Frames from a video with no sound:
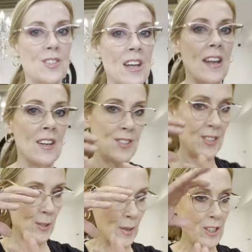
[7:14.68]
to have, is
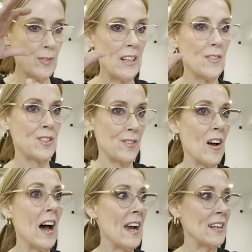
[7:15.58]
to actually really
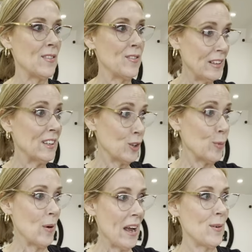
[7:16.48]
define and fill in your
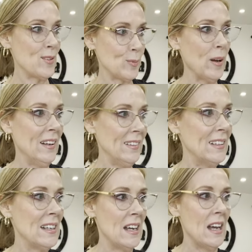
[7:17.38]
brow as well.
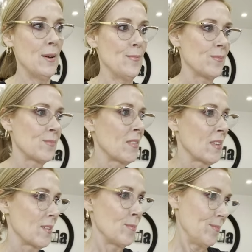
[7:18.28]

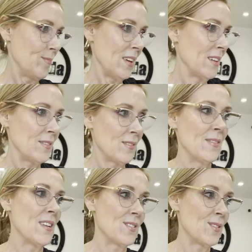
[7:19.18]

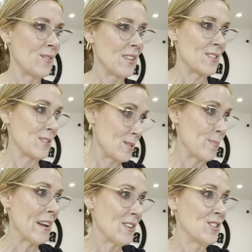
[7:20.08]
Yeah, it's not as
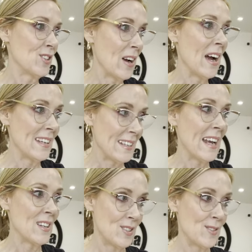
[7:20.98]
balanced as your eye. Yes.